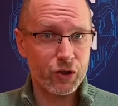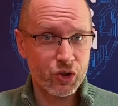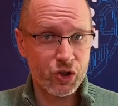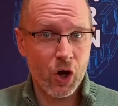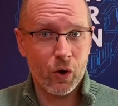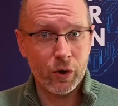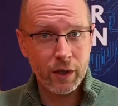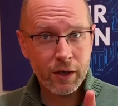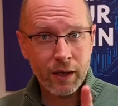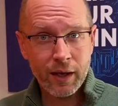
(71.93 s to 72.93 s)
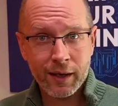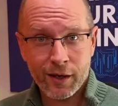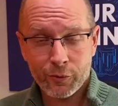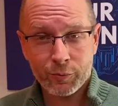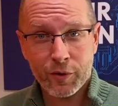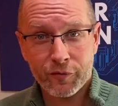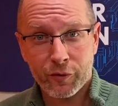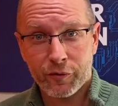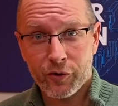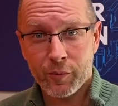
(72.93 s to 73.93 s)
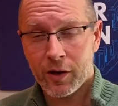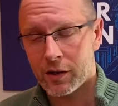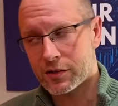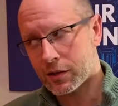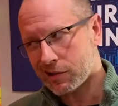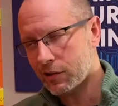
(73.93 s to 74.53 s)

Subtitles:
So hang out with me for a few minutes.